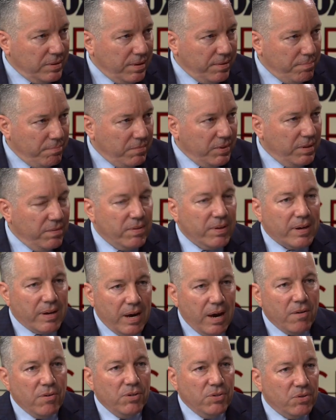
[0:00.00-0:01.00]
I believe the
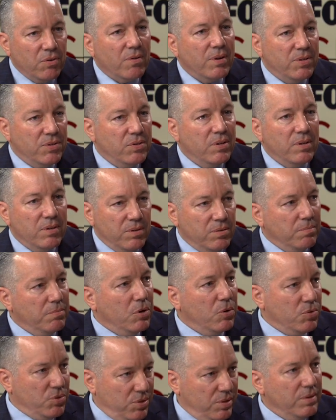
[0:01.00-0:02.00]
county has already set into
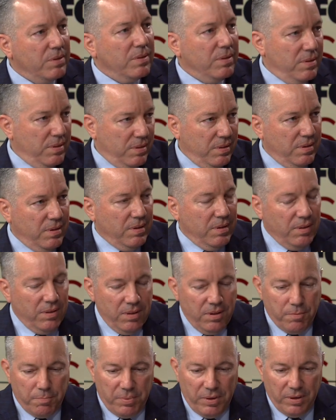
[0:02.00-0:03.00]
motion
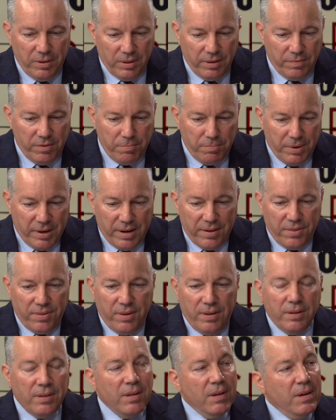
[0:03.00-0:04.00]
the appeal of it. But I
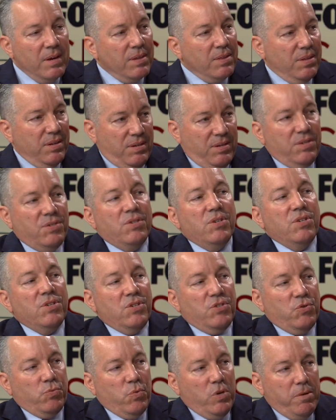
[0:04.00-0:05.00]
think the
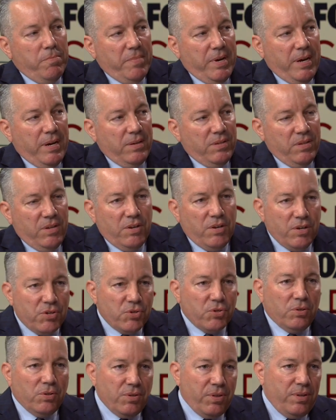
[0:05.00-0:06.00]
decisions we made, the
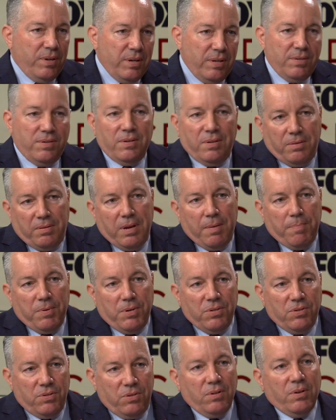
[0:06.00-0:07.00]
initial things that
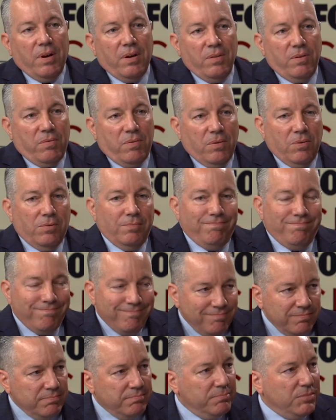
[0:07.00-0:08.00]
deputies took on their own
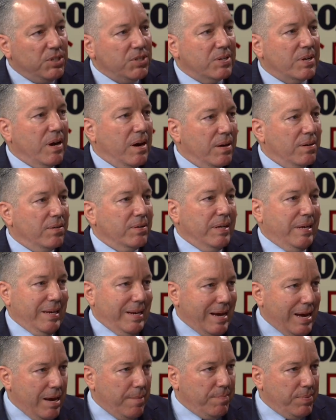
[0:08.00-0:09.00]
misconduct, it
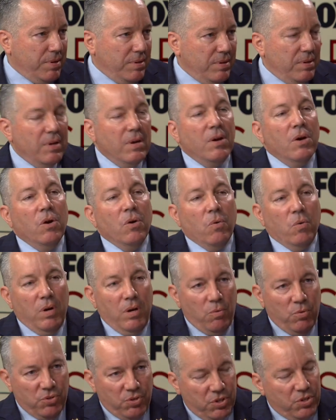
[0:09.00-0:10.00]
happened. It
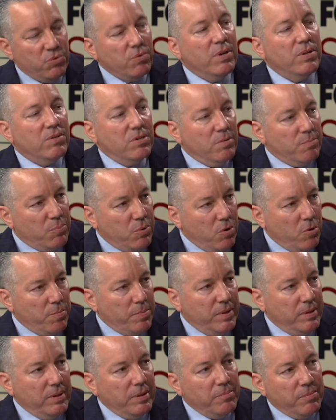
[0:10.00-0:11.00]
was addressed
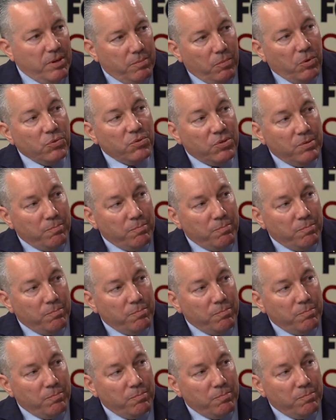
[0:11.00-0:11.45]
appropriately. But most